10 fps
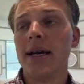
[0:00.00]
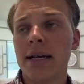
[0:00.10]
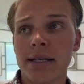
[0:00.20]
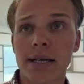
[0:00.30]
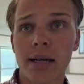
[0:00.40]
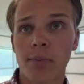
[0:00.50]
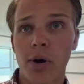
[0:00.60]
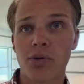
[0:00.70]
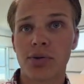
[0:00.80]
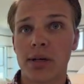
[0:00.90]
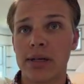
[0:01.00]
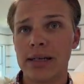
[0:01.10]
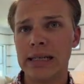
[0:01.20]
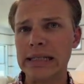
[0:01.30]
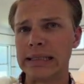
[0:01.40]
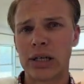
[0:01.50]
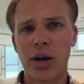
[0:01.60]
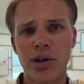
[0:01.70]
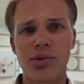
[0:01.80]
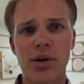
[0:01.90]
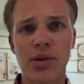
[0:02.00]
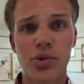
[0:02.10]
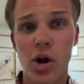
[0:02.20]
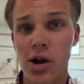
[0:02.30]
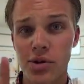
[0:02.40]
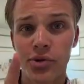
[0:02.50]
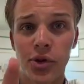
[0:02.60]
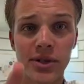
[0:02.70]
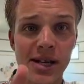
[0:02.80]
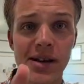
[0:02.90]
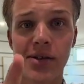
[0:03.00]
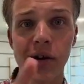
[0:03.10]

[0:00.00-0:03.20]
It's getting posted August 6th or August 13th.